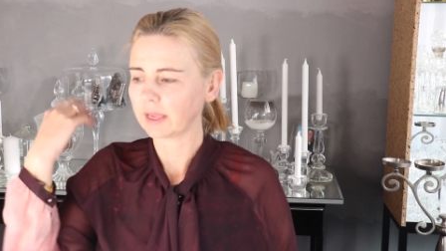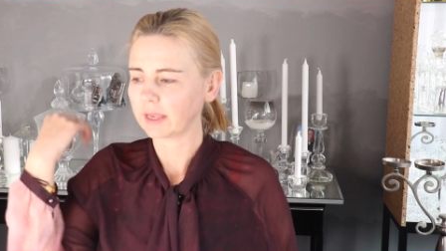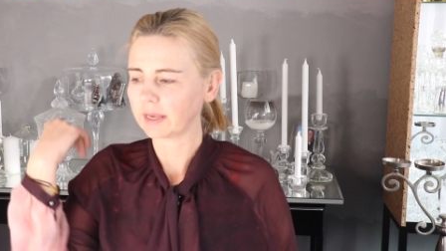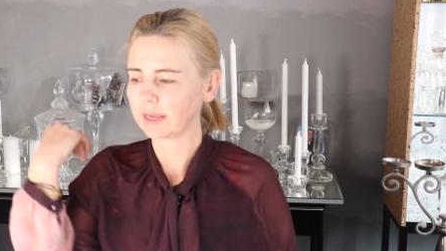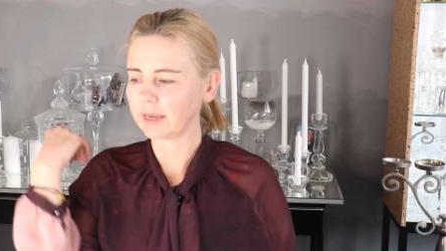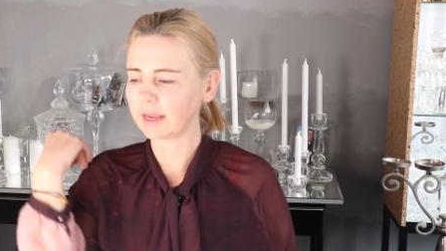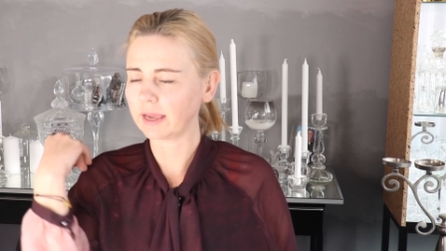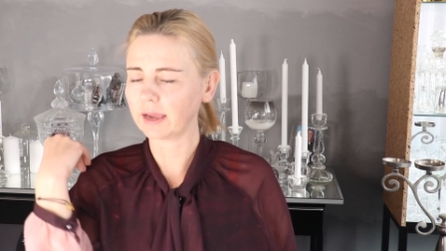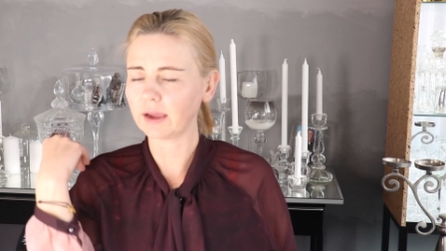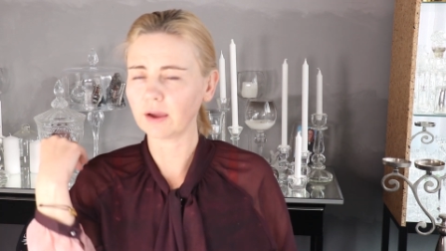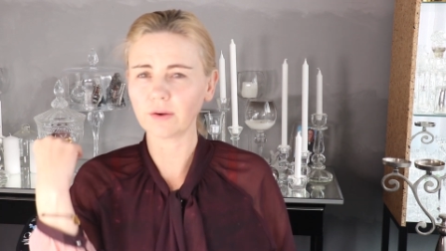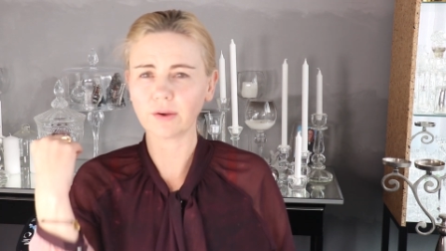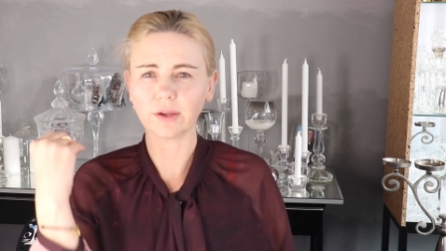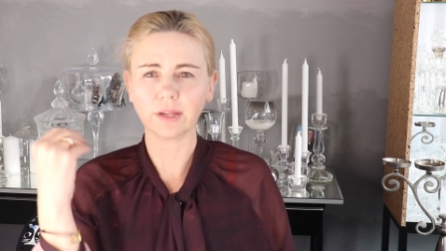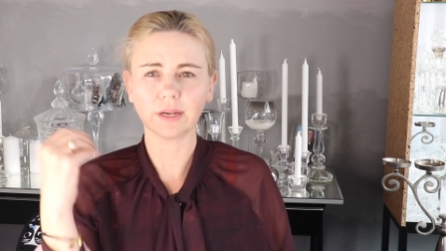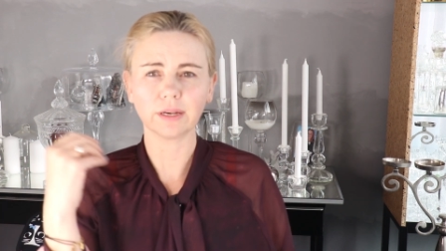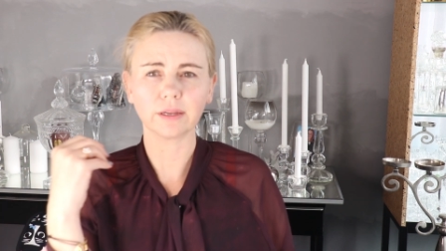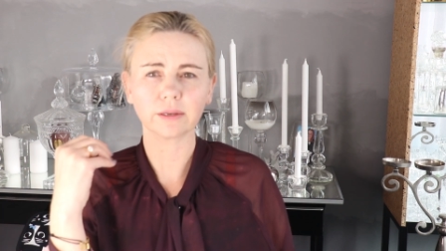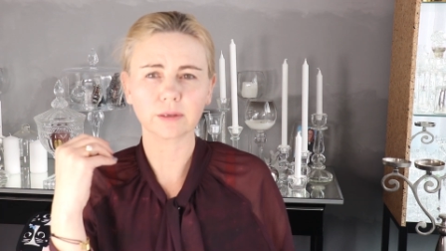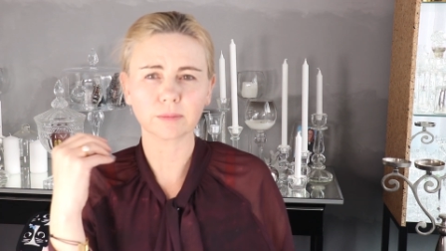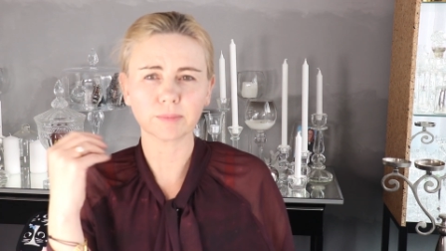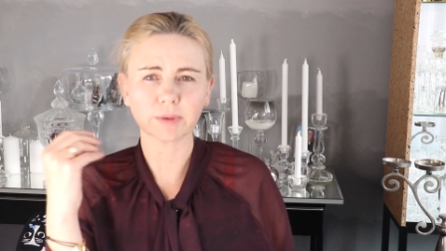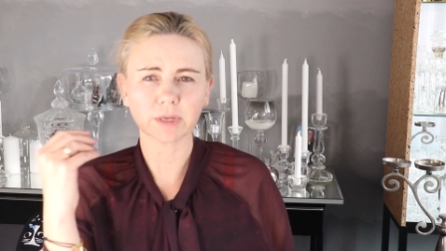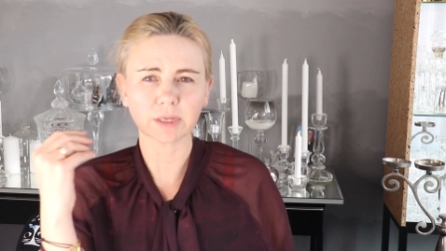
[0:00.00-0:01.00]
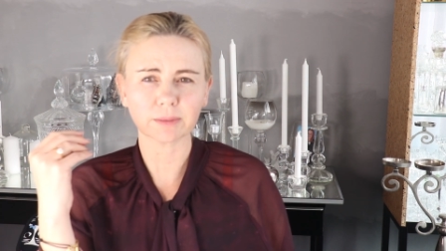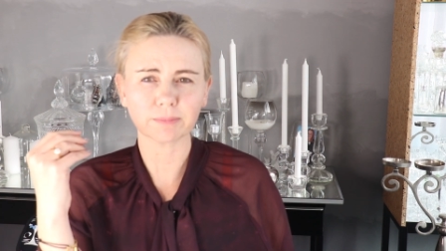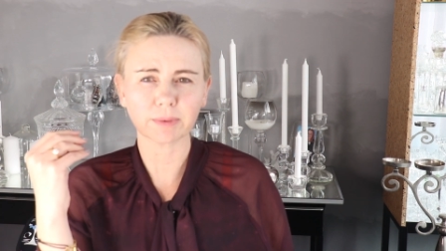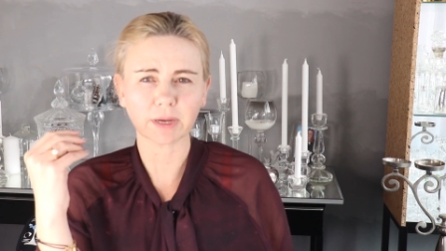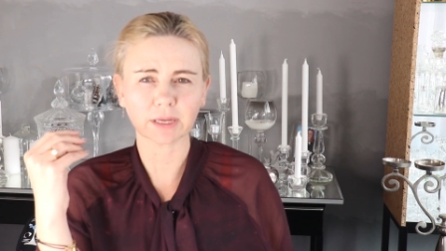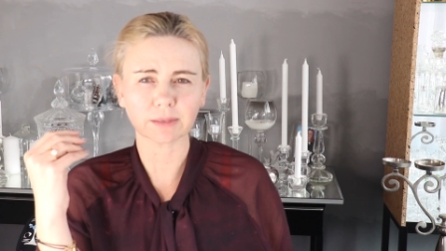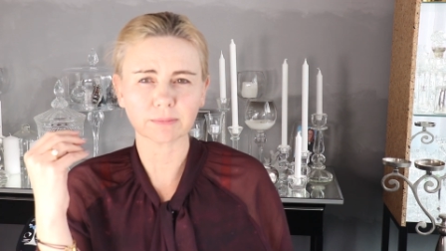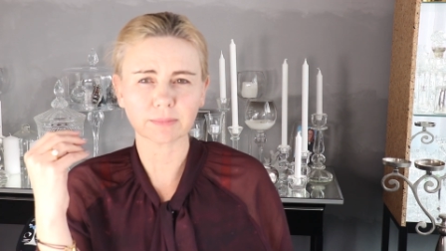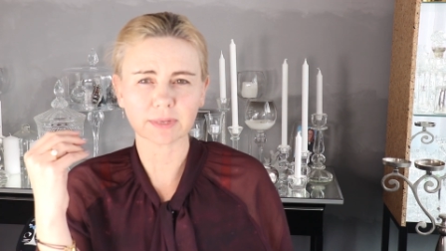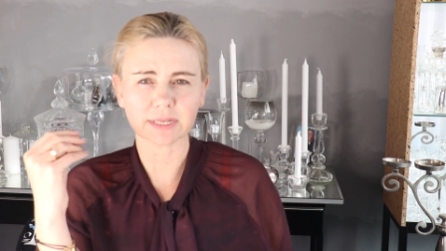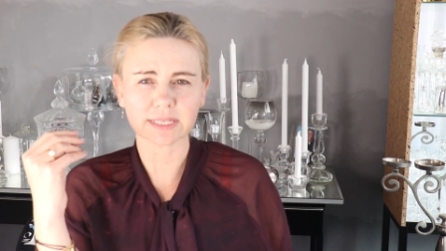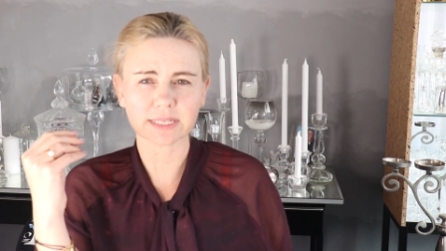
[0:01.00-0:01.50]
Now, a little bit
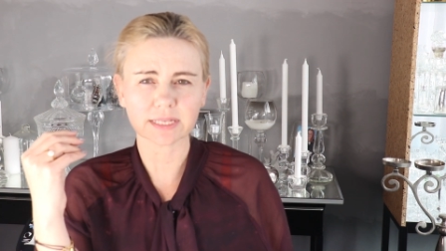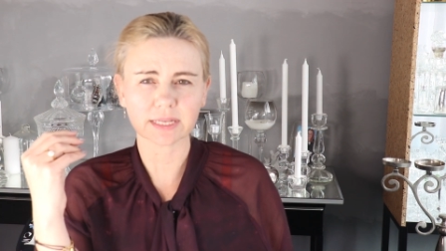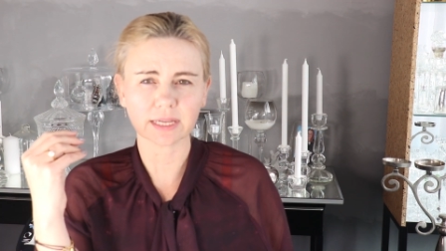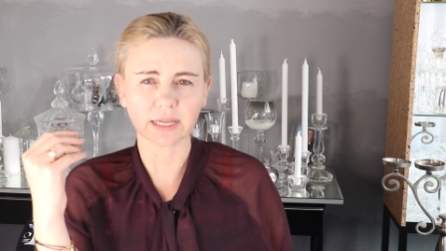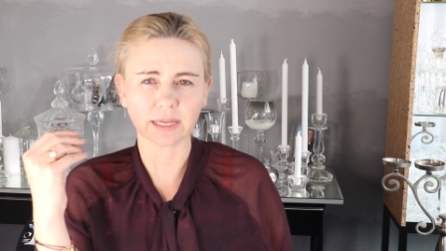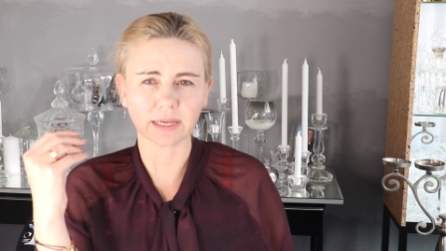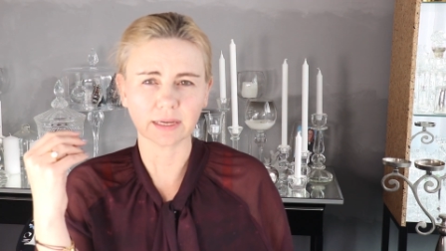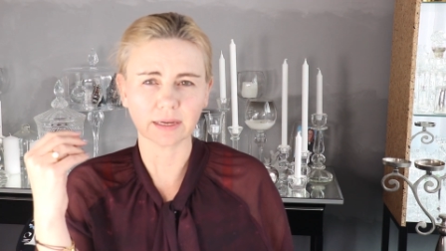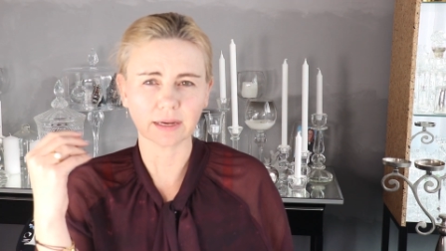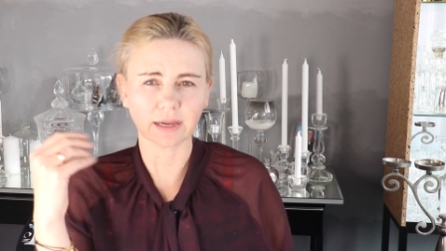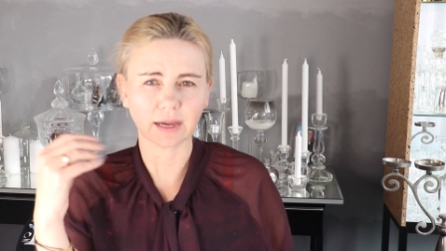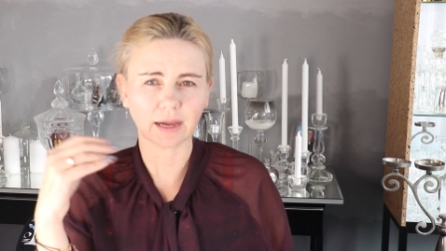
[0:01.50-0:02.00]
about my skin.